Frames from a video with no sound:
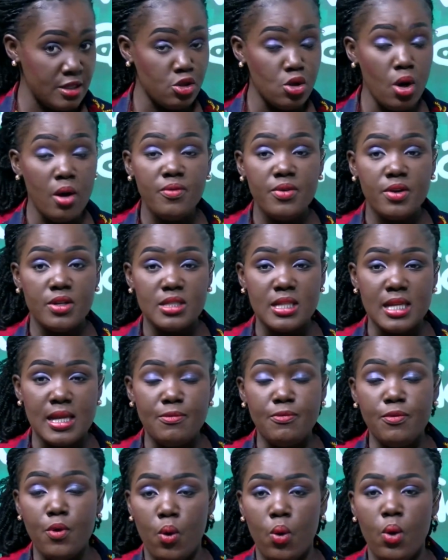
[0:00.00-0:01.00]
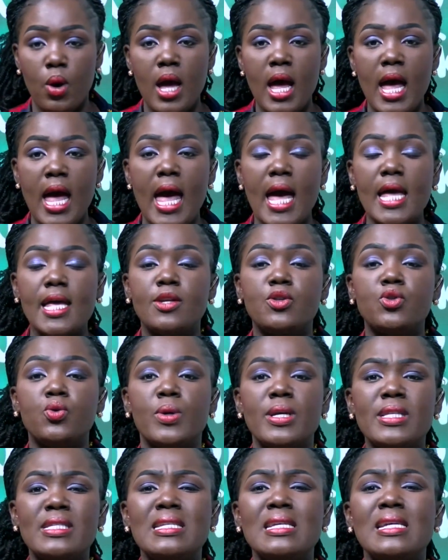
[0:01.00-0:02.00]
so obviously 4 aye
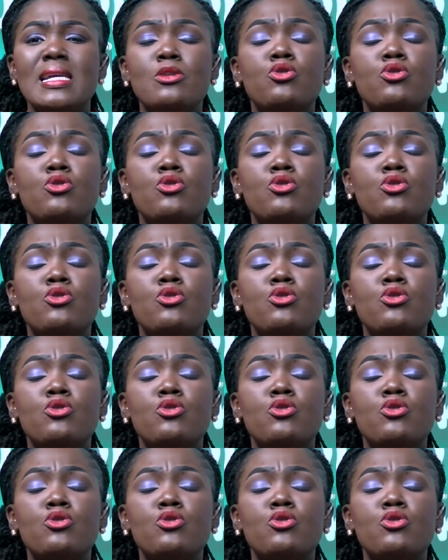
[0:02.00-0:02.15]
20.